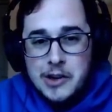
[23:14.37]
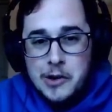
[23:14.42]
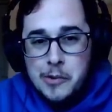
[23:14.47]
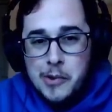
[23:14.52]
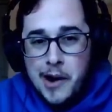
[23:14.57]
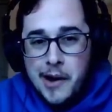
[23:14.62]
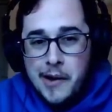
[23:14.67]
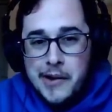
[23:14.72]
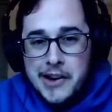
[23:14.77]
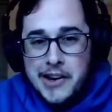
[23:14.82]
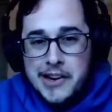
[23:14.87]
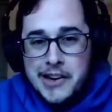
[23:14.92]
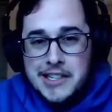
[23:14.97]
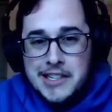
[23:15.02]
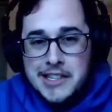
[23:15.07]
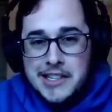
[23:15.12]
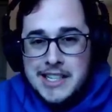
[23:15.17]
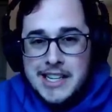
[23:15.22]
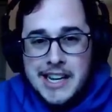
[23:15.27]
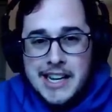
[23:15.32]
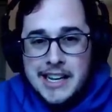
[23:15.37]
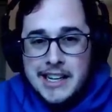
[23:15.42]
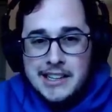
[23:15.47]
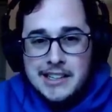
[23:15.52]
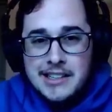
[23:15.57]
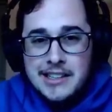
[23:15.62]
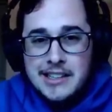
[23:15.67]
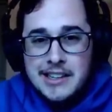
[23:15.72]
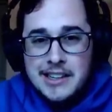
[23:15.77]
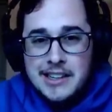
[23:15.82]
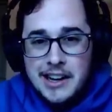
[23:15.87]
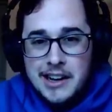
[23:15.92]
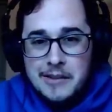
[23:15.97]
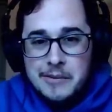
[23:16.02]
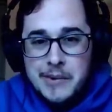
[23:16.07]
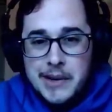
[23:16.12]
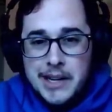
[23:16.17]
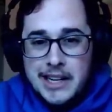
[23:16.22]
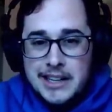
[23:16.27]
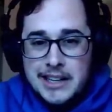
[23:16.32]
You probably couldn't see it.
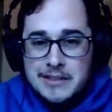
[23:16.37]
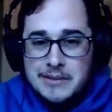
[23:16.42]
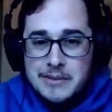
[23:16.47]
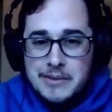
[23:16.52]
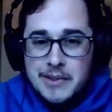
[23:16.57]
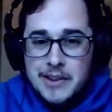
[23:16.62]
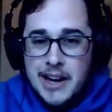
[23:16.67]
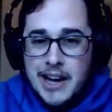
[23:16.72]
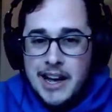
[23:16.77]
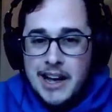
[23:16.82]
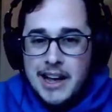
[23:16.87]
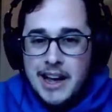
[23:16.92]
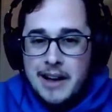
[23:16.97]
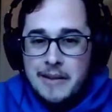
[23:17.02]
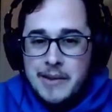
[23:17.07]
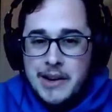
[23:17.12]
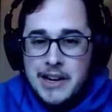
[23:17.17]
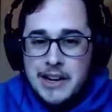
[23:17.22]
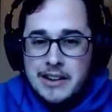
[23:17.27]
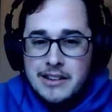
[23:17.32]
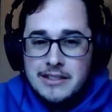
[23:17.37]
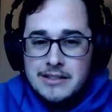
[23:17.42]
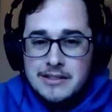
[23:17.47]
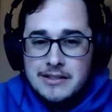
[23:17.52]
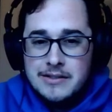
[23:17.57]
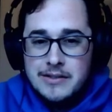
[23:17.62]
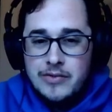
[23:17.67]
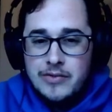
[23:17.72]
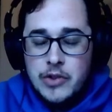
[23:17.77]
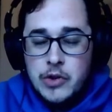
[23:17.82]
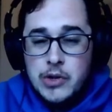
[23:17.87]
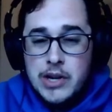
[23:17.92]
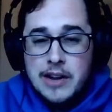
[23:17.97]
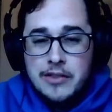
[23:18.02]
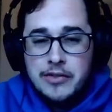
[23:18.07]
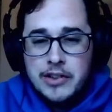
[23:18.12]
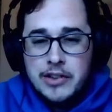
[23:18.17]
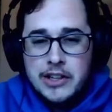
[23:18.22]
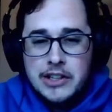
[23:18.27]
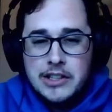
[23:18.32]
I mean, you
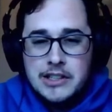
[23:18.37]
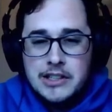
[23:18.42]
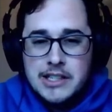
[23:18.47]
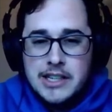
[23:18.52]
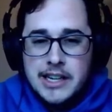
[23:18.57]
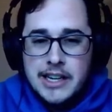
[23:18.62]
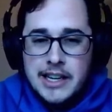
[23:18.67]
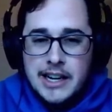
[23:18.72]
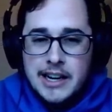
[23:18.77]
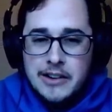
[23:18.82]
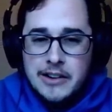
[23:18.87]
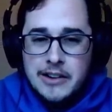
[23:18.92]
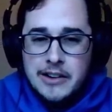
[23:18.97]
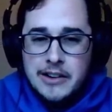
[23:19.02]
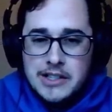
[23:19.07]
definitely couldn't see it.